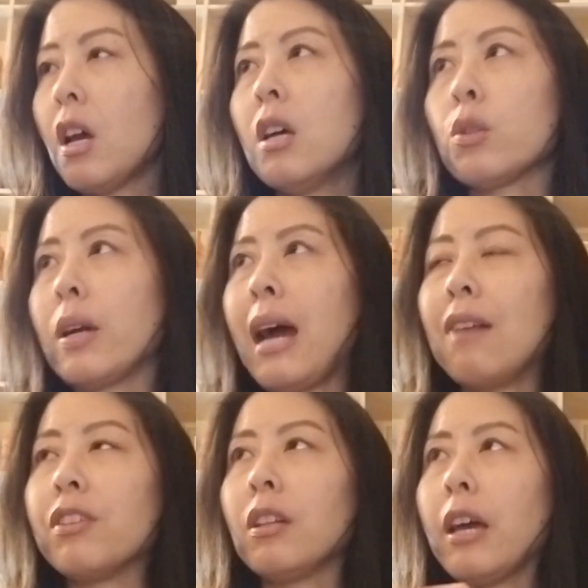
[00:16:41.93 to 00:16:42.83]
So I'd
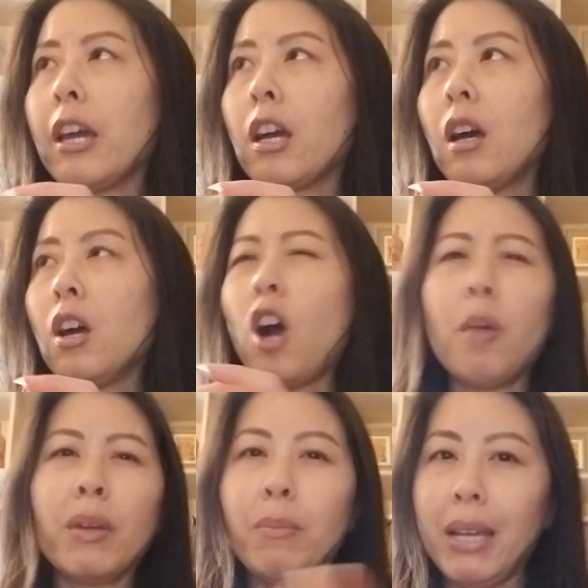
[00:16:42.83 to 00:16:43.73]
have to like
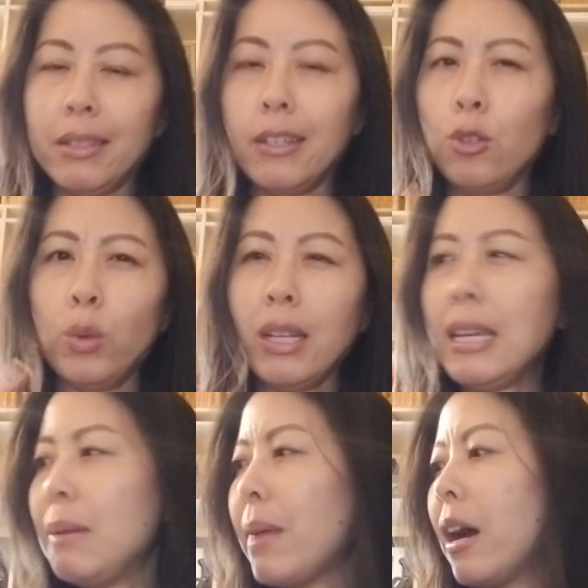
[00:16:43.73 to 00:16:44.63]
copy and paste into an
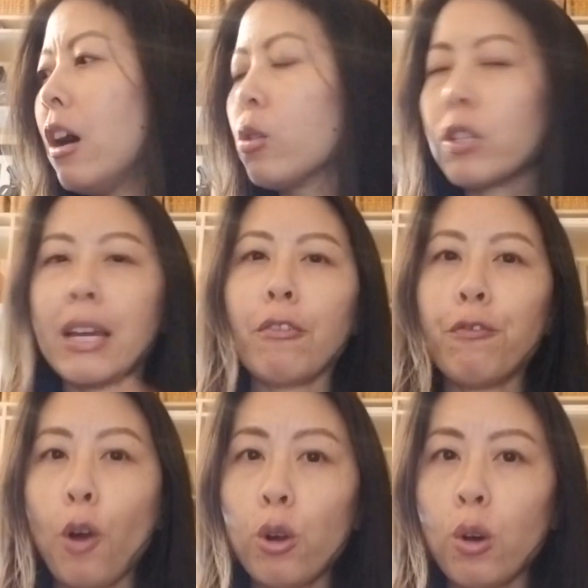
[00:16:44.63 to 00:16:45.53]
email or take a
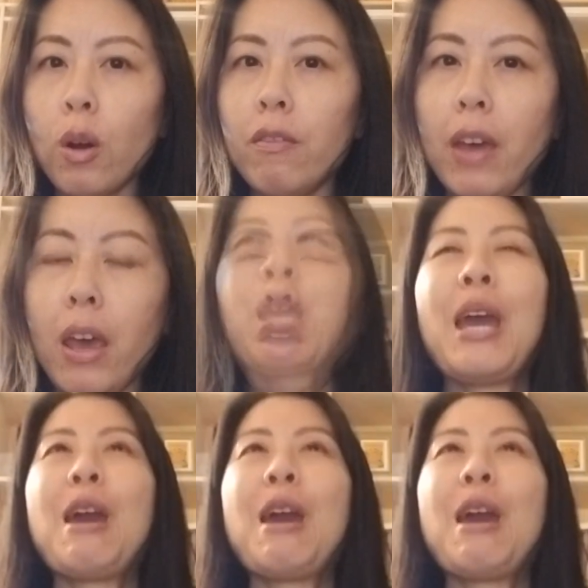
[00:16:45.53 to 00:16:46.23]
photo of it.